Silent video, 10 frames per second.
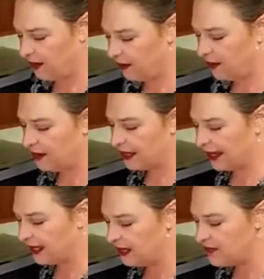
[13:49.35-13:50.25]

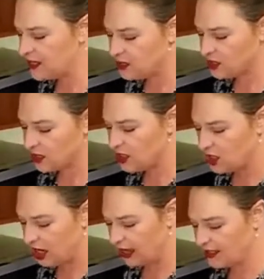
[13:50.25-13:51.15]
Okay, give this a good
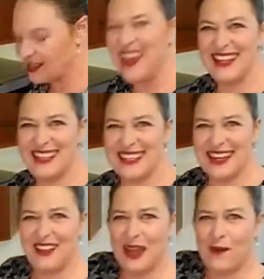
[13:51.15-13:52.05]
toss. You see
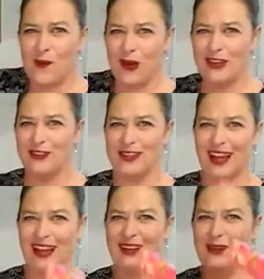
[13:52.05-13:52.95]
all that wonderful
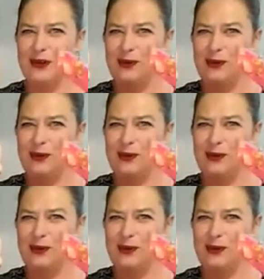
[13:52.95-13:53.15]
color?